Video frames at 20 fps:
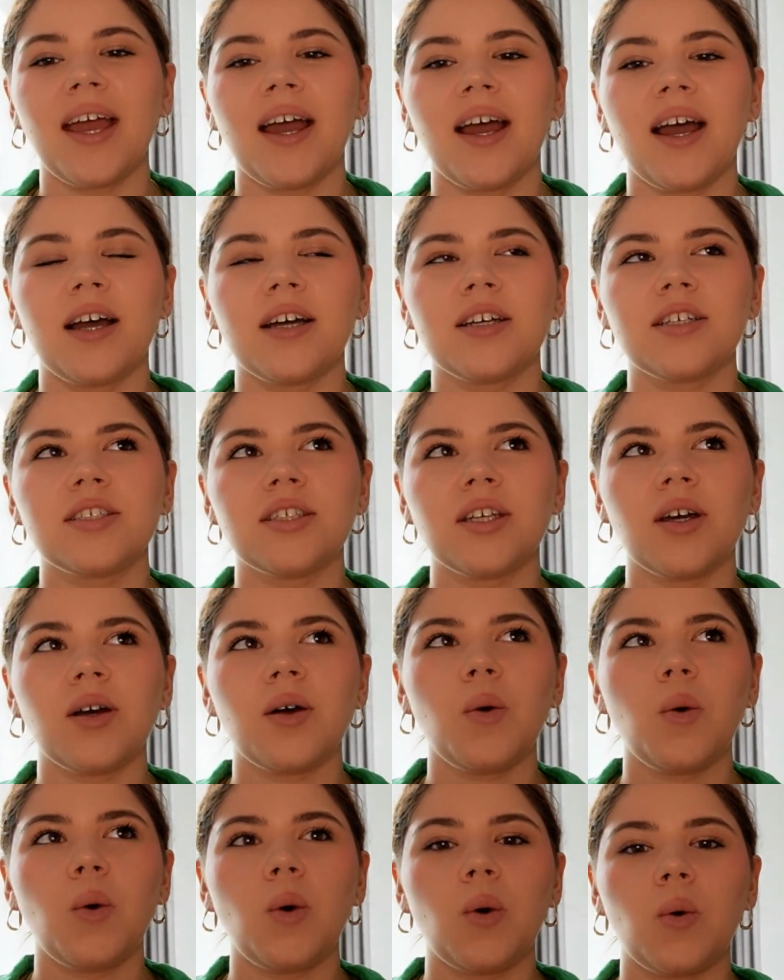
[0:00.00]

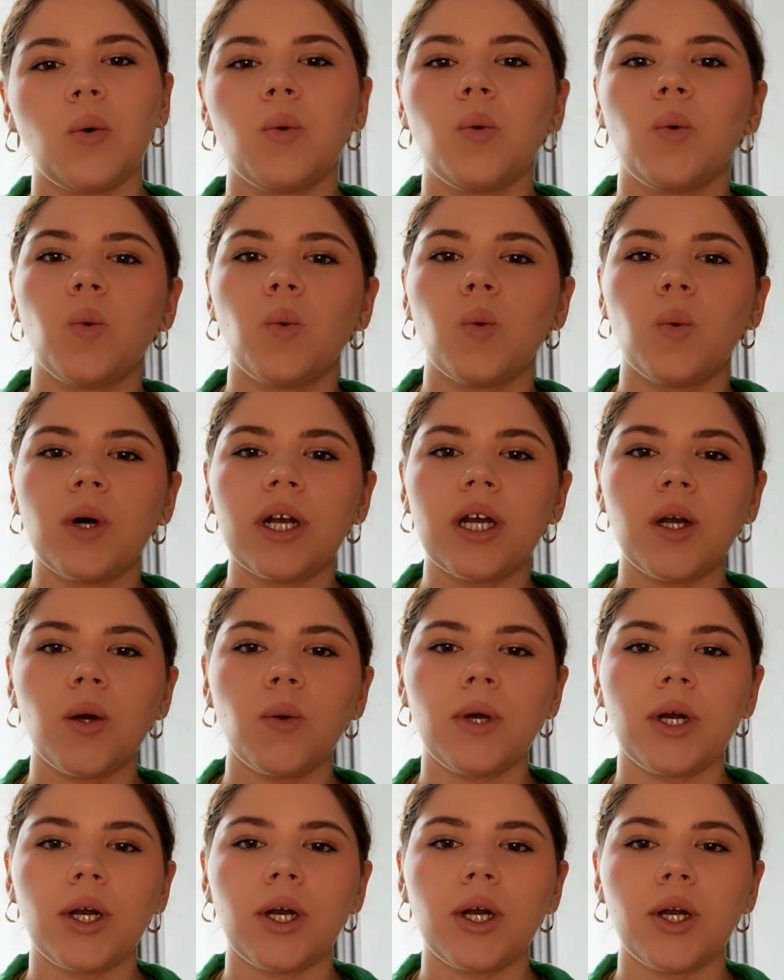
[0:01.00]
So, where
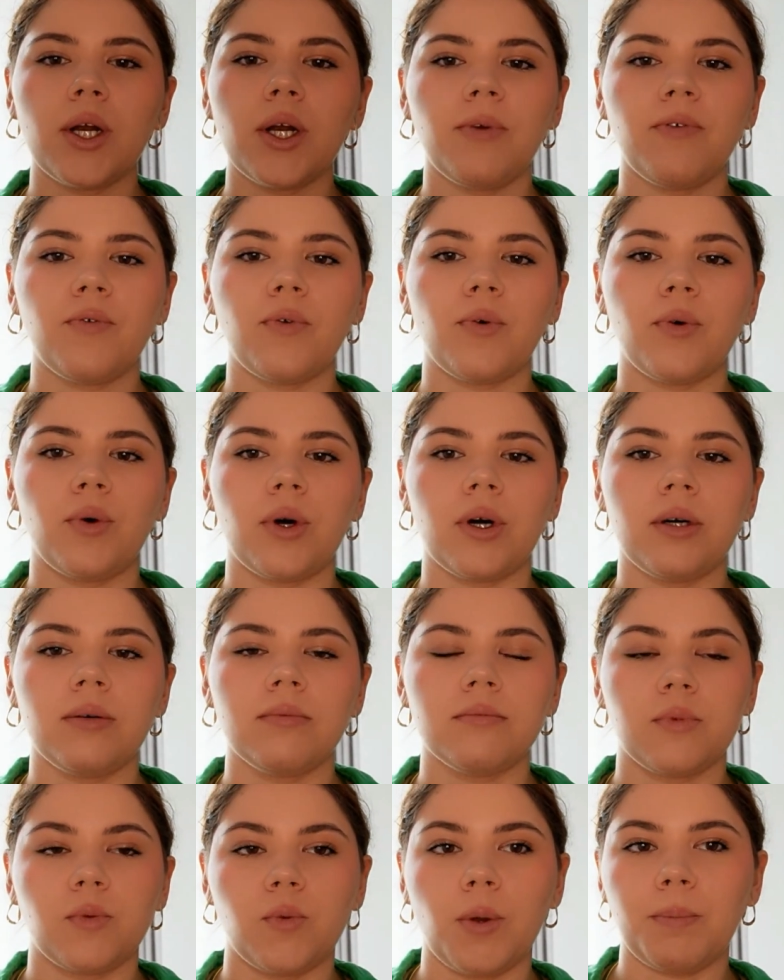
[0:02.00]
were you before
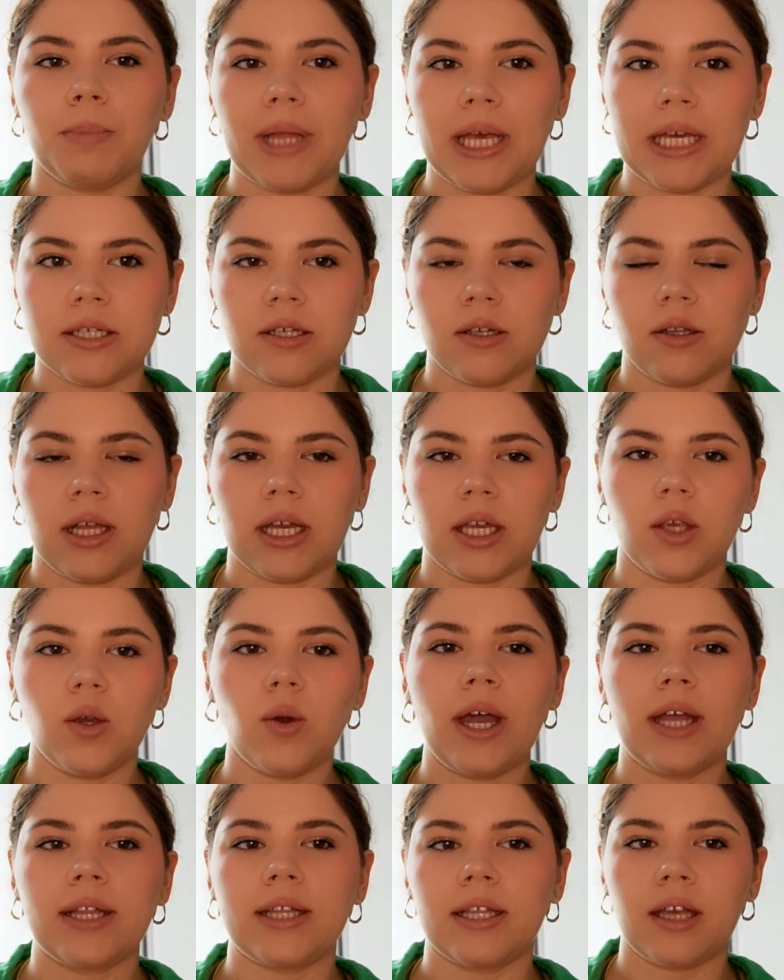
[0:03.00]
we placed you? Like, you
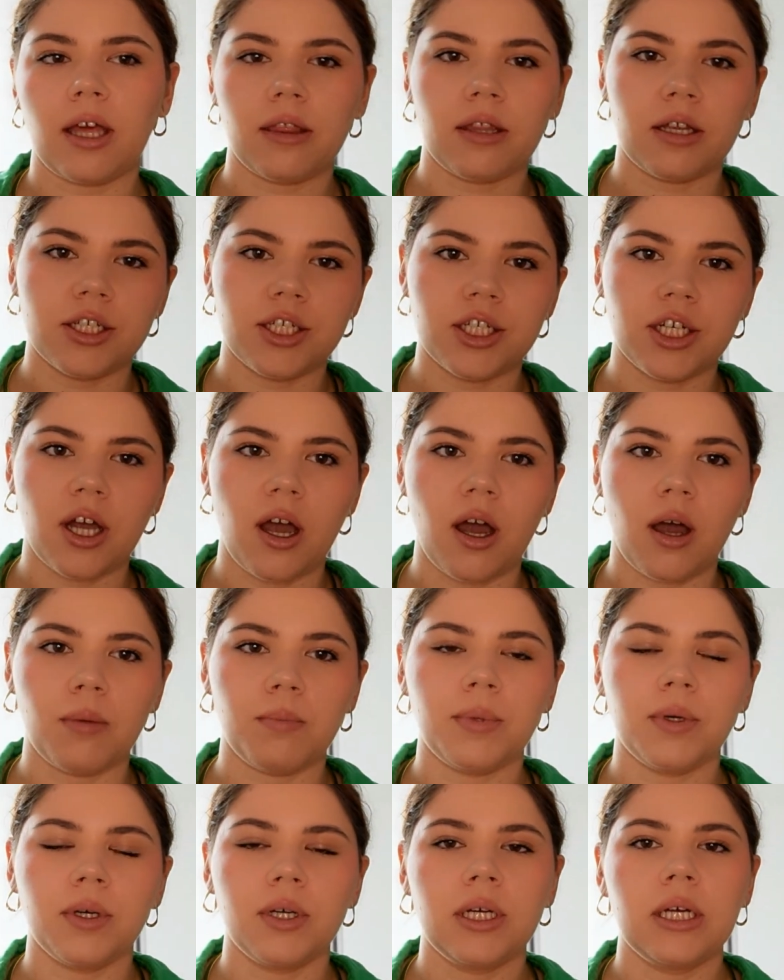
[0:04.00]
had another job.
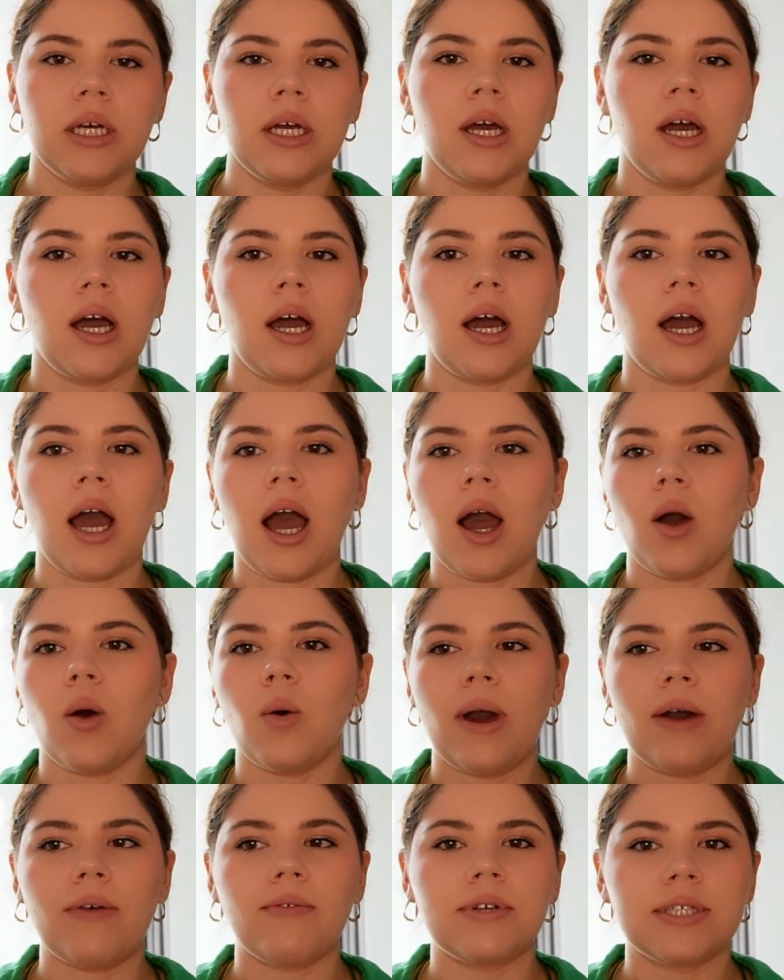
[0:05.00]
How
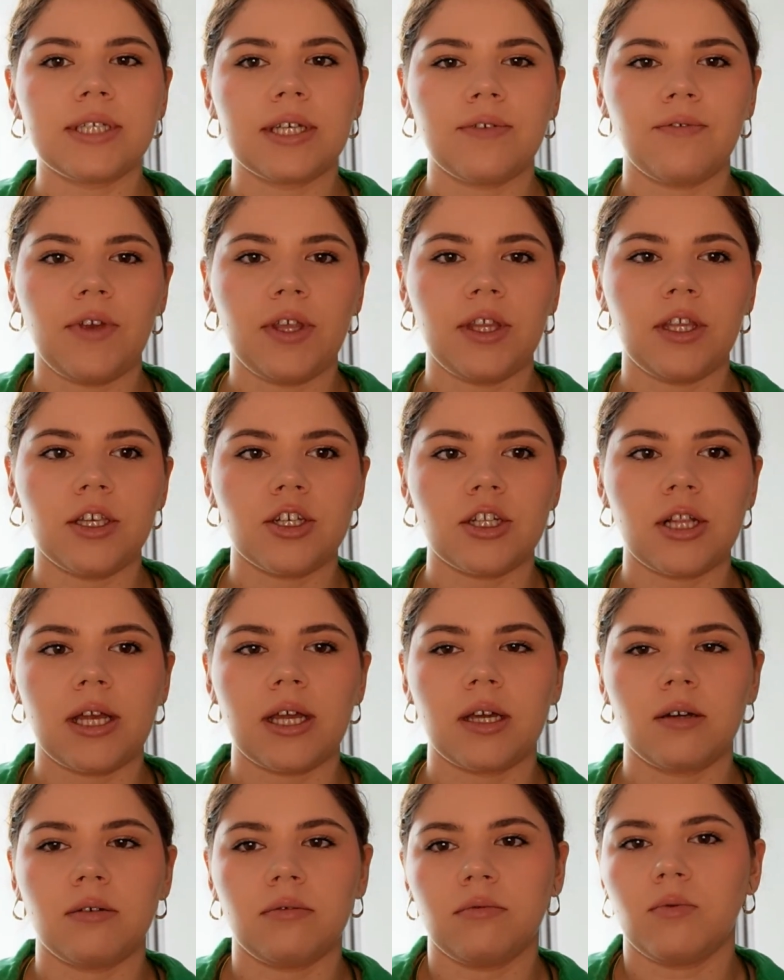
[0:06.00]
everything finished?
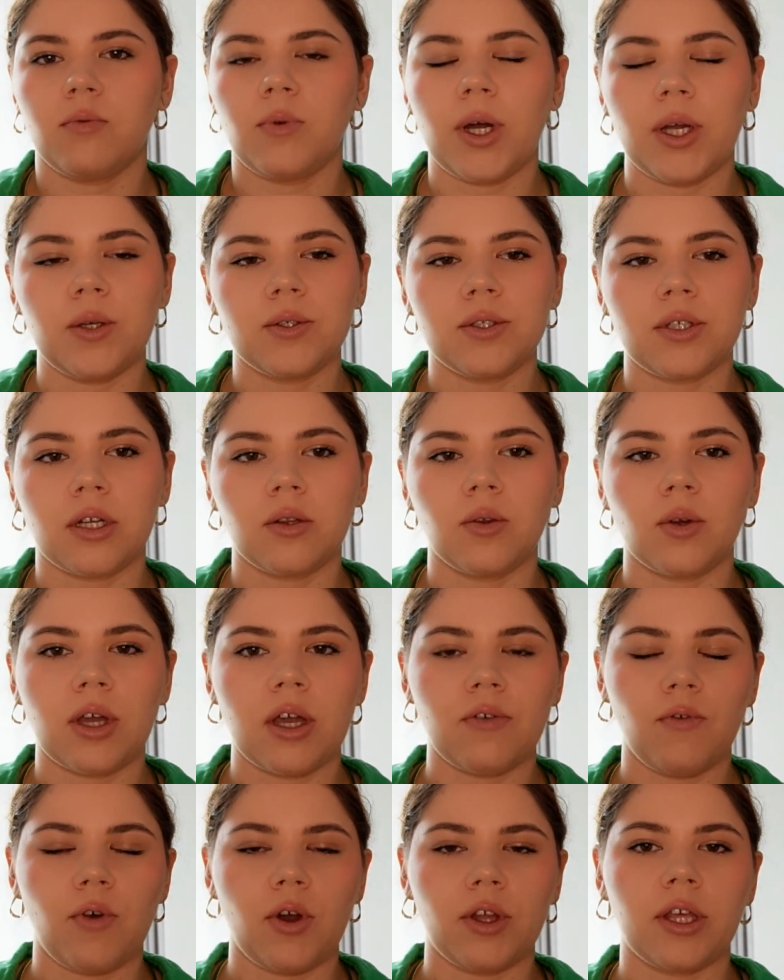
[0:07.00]
Like, why you started looking
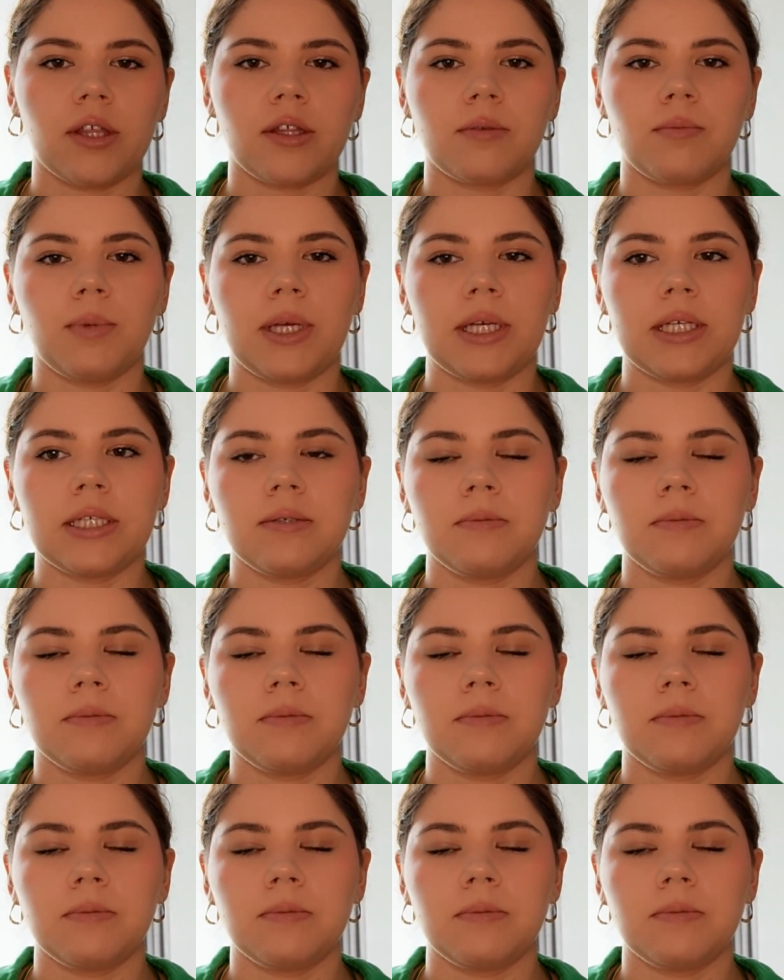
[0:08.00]
for another place?